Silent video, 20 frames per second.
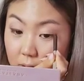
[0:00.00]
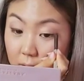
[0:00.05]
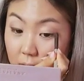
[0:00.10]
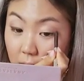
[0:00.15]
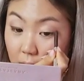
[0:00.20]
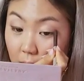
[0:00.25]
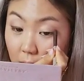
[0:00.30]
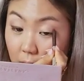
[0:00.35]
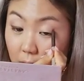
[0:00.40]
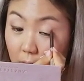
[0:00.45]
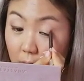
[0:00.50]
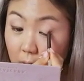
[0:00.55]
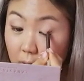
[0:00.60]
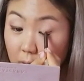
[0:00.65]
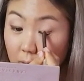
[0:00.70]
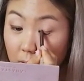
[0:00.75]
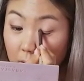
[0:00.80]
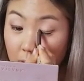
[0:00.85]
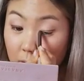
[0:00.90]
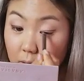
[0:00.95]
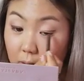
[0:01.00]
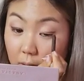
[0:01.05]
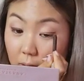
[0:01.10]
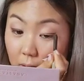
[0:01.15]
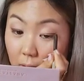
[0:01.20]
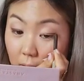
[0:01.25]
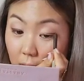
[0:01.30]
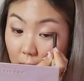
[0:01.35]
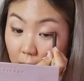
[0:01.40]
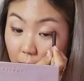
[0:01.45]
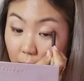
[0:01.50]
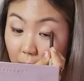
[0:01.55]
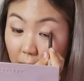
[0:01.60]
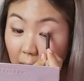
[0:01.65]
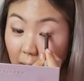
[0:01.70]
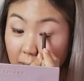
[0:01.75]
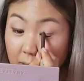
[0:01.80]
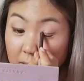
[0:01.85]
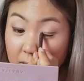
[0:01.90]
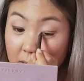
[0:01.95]
So,
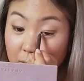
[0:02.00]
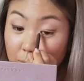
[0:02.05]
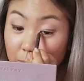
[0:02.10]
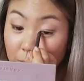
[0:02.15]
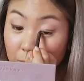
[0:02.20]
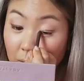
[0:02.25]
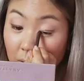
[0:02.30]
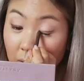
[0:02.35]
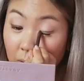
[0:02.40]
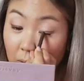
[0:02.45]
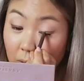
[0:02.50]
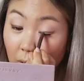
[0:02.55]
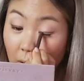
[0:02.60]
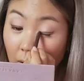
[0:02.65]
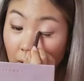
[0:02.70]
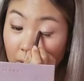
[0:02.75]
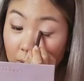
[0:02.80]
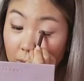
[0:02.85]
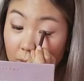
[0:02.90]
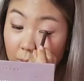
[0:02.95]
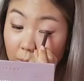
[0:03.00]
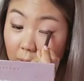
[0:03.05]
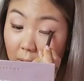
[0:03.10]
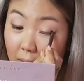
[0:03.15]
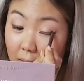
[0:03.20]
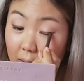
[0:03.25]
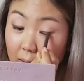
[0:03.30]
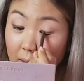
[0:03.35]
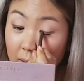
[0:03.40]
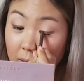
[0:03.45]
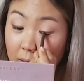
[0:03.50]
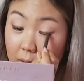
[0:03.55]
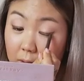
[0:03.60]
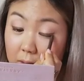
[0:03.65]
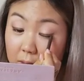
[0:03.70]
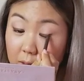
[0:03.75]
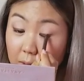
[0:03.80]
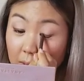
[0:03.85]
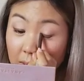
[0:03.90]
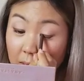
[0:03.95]
but I just broke all of mine,
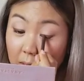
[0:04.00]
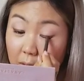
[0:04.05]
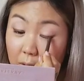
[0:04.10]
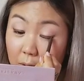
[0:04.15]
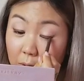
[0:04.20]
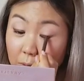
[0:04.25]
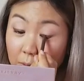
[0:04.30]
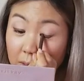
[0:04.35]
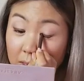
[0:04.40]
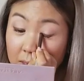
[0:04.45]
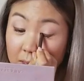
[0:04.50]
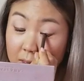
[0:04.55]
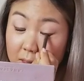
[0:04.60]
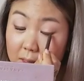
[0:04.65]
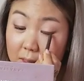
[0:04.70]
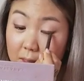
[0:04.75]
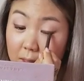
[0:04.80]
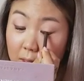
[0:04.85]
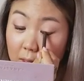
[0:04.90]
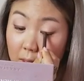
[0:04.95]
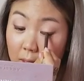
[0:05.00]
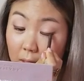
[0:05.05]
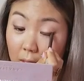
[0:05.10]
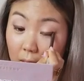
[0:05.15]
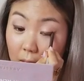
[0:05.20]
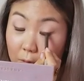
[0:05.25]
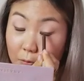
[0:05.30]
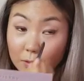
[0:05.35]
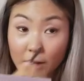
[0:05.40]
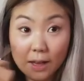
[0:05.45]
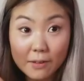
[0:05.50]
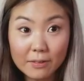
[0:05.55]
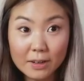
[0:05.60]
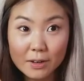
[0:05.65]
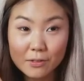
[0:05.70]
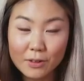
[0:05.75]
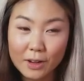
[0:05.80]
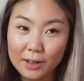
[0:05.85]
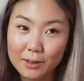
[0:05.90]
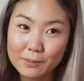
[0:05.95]
so I need new ones. If you have
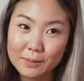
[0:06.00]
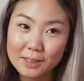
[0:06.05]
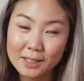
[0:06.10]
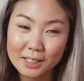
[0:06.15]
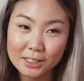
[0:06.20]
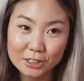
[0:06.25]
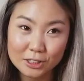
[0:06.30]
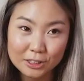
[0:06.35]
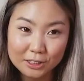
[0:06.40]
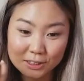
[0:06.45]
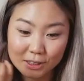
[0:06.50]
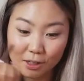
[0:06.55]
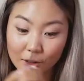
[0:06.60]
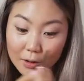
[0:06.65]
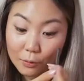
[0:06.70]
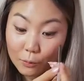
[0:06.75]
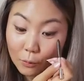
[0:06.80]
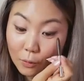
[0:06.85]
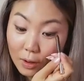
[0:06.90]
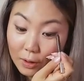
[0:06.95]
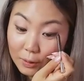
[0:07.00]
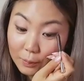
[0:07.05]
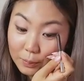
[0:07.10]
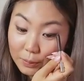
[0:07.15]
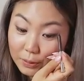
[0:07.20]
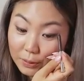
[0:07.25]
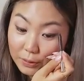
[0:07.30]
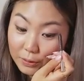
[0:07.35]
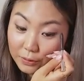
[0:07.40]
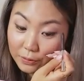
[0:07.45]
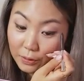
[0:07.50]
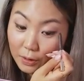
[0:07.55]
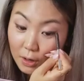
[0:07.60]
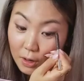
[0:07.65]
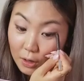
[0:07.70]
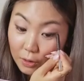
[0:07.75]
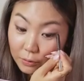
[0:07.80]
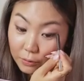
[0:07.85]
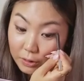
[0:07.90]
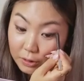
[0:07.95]
any recommendations on waterproof
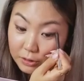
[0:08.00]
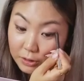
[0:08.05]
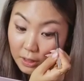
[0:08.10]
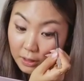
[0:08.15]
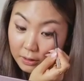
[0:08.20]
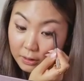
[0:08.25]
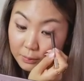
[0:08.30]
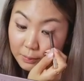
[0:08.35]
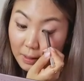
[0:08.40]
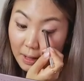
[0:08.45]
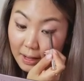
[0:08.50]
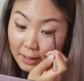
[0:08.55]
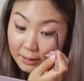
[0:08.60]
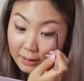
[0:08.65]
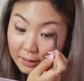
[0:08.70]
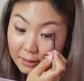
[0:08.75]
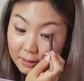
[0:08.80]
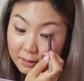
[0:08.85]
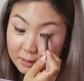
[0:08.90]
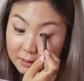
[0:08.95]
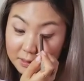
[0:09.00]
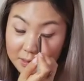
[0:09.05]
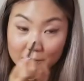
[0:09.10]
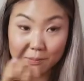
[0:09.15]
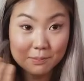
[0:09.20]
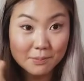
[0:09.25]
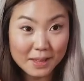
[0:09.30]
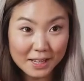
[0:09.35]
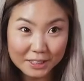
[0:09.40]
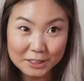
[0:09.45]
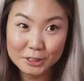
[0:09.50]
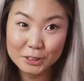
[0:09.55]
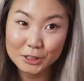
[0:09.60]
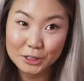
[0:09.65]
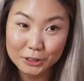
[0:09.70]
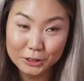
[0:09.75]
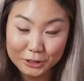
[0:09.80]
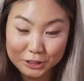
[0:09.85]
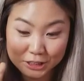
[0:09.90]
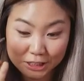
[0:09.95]
retractable eyeliners, make sure
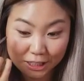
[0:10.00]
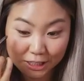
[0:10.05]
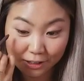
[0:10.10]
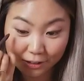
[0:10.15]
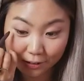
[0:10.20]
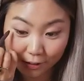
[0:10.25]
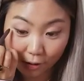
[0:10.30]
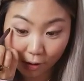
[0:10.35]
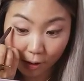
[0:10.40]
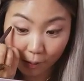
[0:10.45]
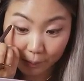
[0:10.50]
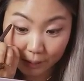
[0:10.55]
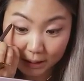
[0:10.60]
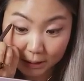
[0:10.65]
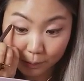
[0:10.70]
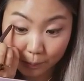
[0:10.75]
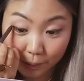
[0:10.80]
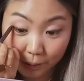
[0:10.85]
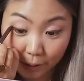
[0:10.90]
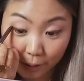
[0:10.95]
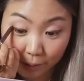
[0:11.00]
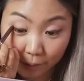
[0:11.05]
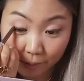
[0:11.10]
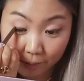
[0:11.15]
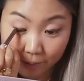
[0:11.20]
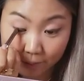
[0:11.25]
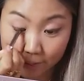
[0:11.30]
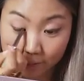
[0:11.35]
you share in the comments below.